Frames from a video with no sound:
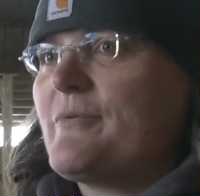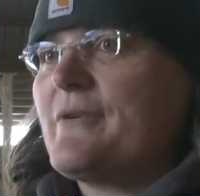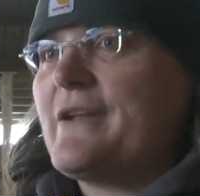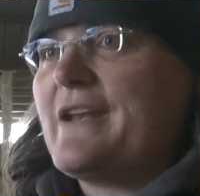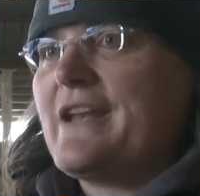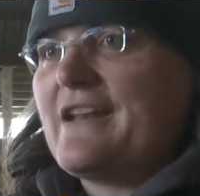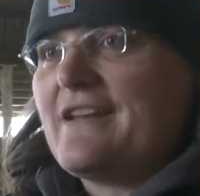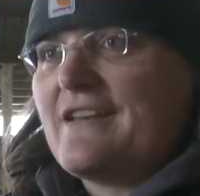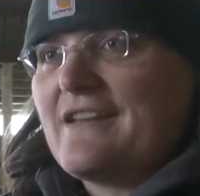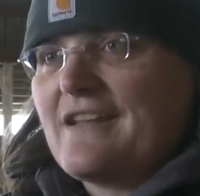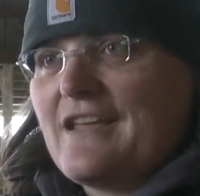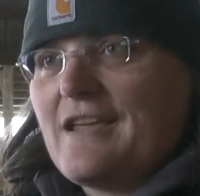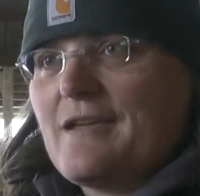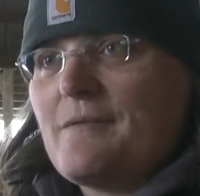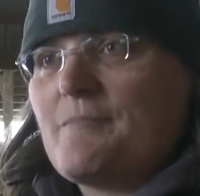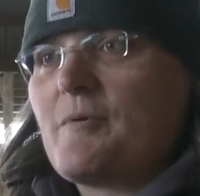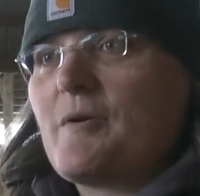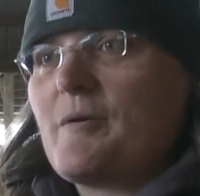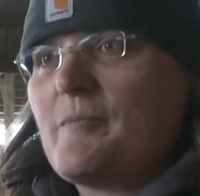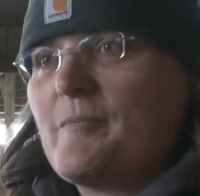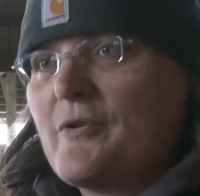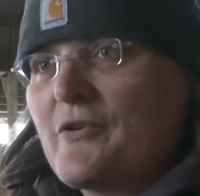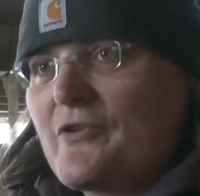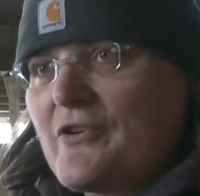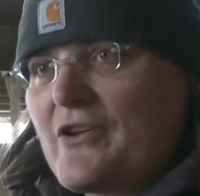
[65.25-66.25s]
We need to keep
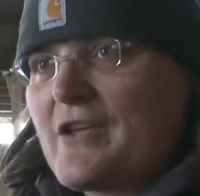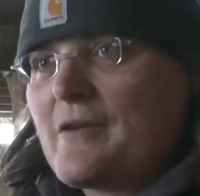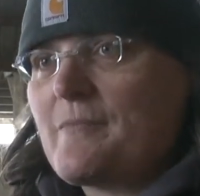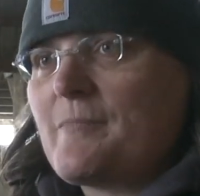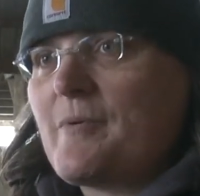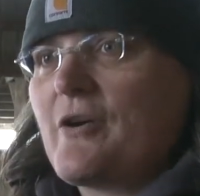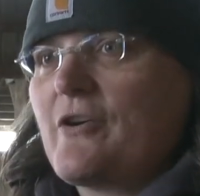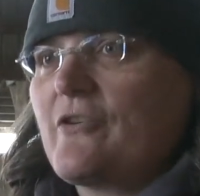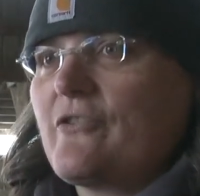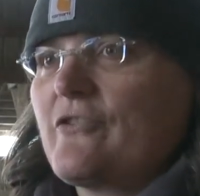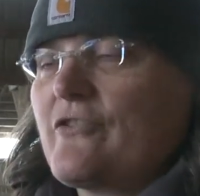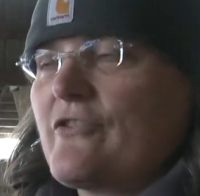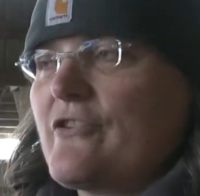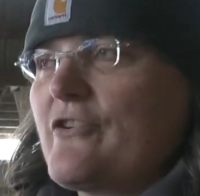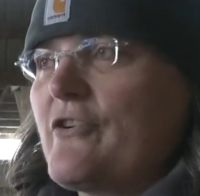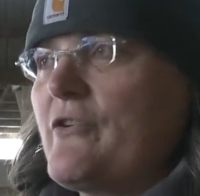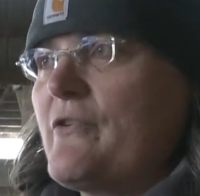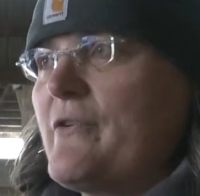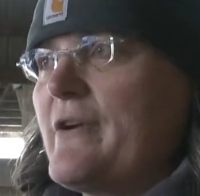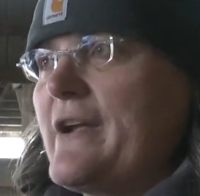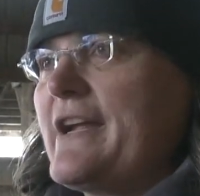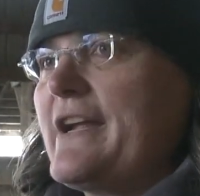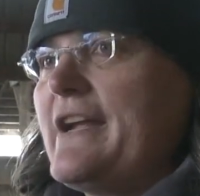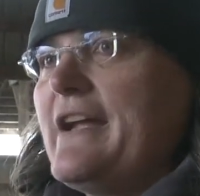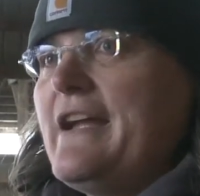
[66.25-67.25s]
our milking parlor
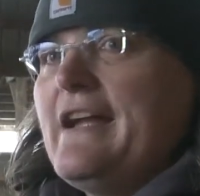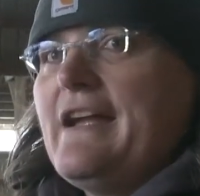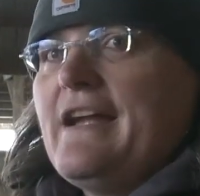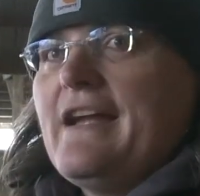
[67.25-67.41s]
going.